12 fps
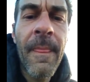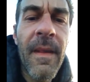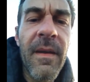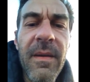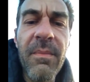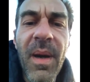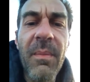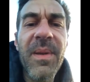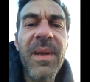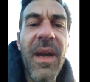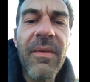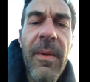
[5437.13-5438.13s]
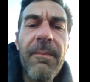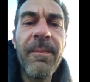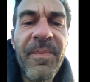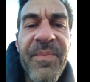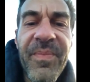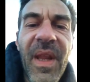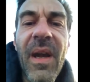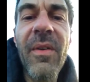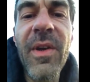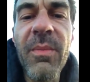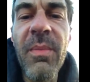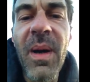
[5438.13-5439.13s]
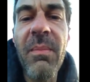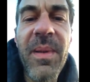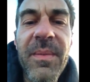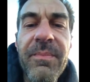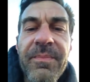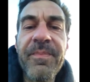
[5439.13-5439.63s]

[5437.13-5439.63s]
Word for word: Are you bumping, Gary? Gary, you bumping?